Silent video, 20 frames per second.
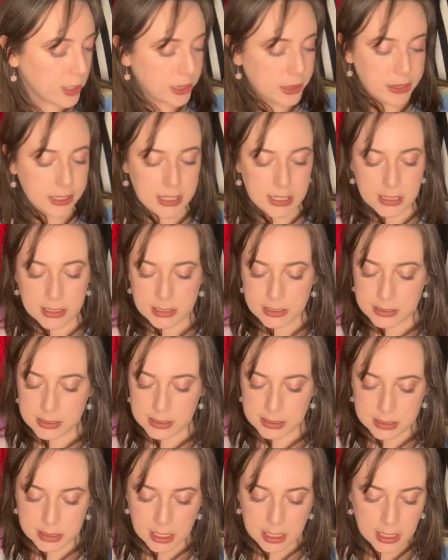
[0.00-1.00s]

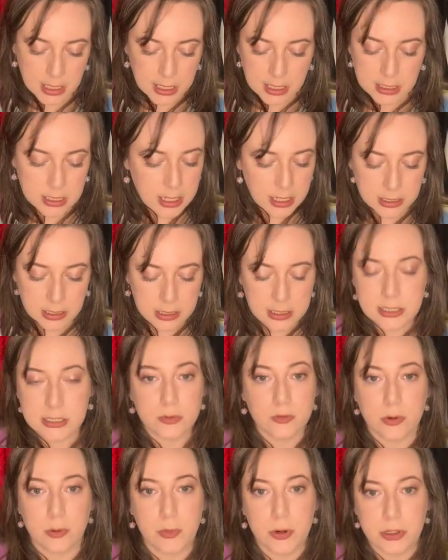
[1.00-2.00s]
these, none of these
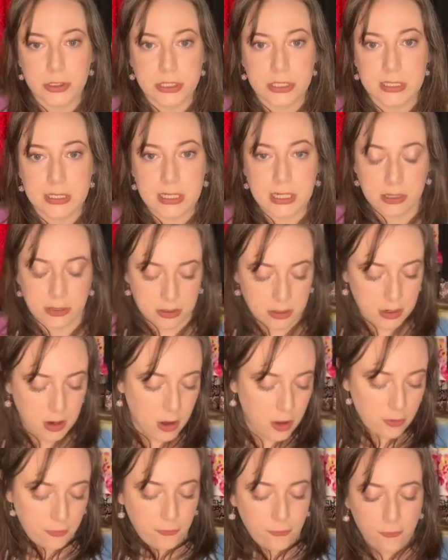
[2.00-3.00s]
were purchased either.
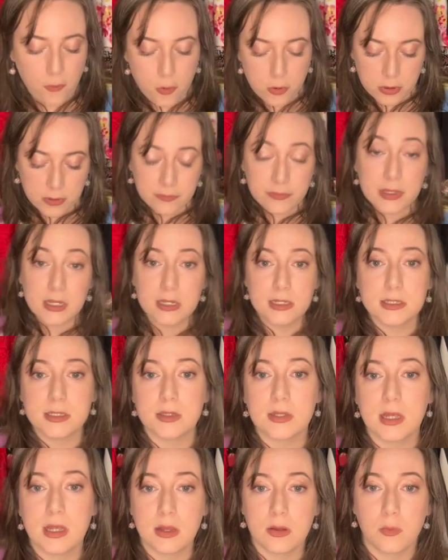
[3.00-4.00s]
All 4 of these
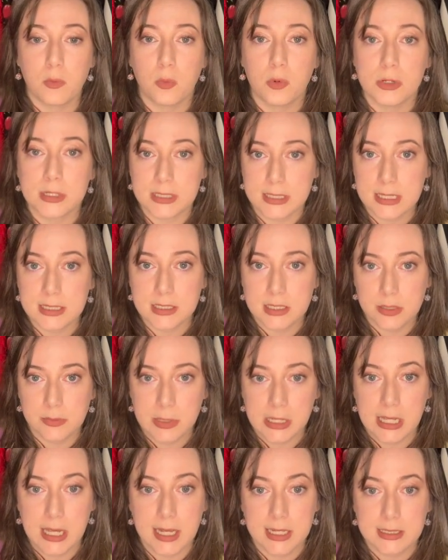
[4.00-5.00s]
were sent to
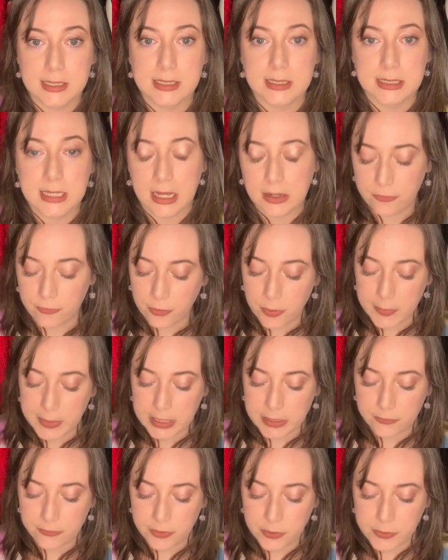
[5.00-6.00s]
me as a set from
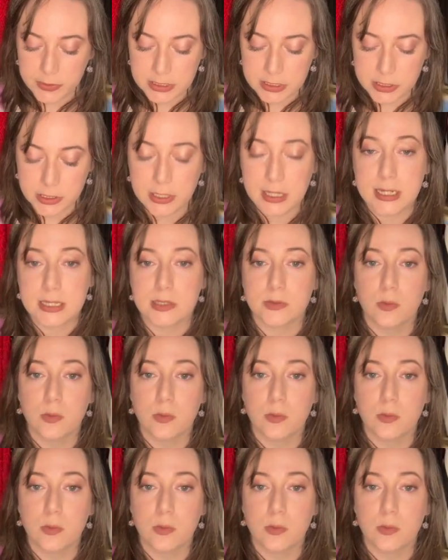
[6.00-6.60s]
Influencer as